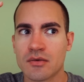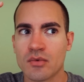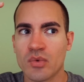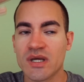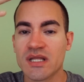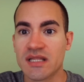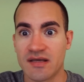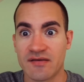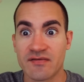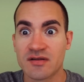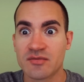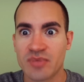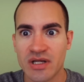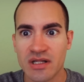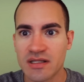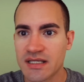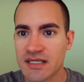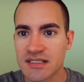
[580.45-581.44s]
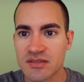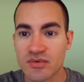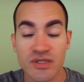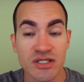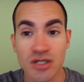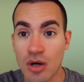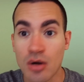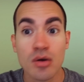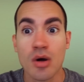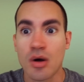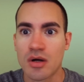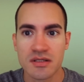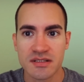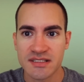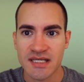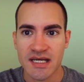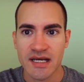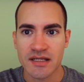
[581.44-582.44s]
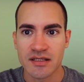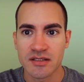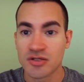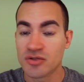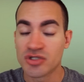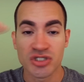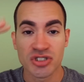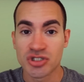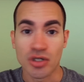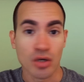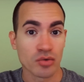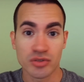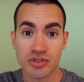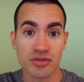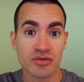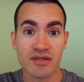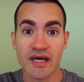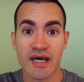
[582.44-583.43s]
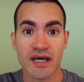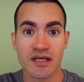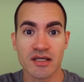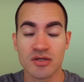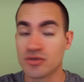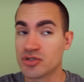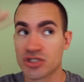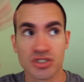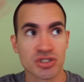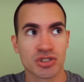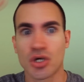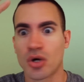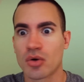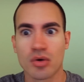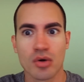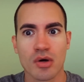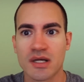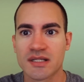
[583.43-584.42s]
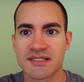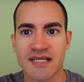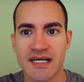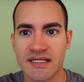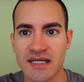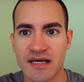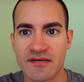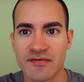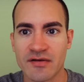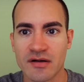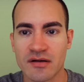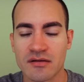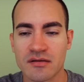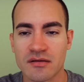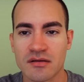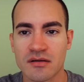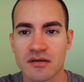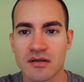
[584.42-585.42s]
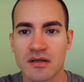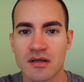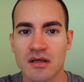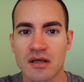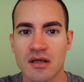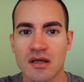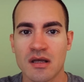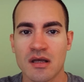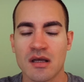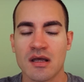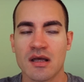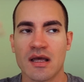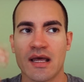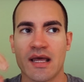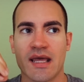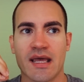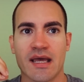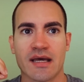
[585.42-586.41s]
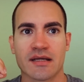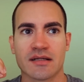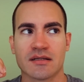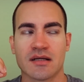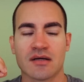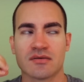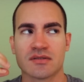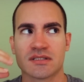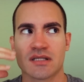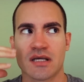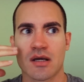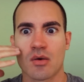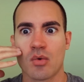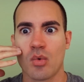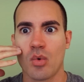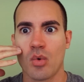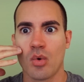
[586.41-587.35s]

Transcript: we live in buildings, we don't go outside. You just don't do that. You just don't go outside ever. And I was like,